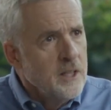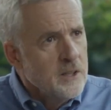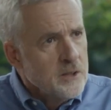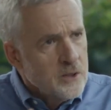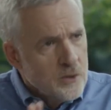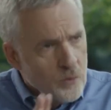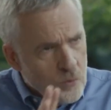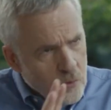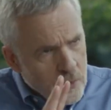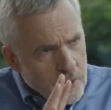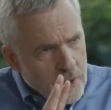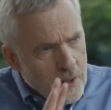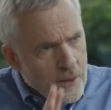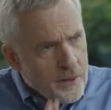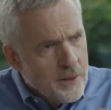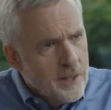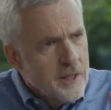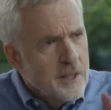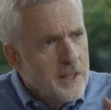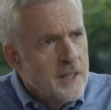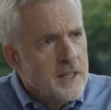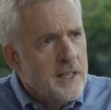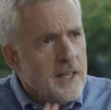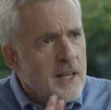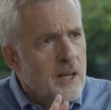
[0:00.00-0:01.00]
So really
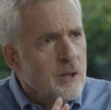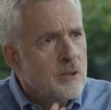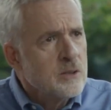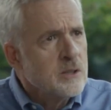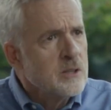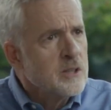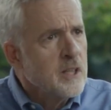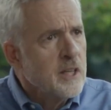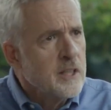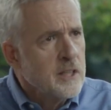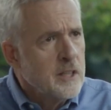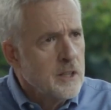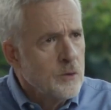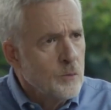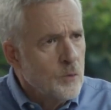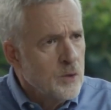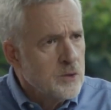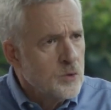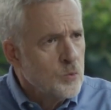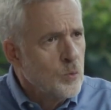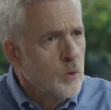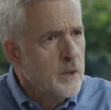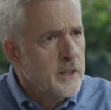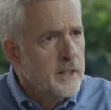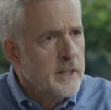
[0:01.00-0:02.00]
thinking outside in
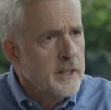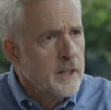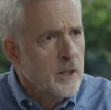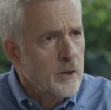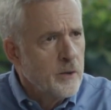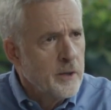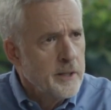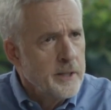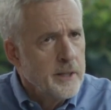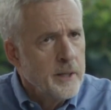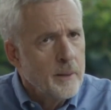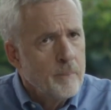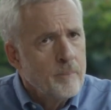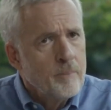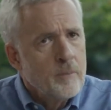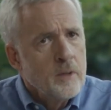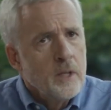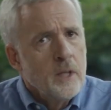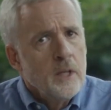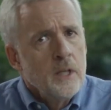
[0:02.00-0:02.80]
was one area.